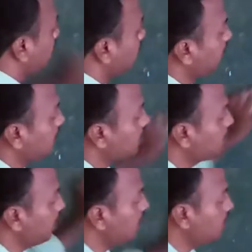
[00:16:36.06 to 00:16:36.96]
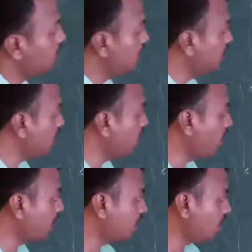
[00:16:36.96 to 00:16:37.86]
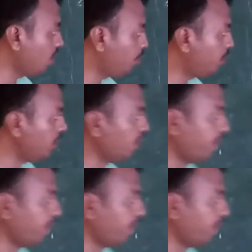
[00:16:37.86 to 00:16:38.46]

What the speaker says: x minus 1 is a factor of p of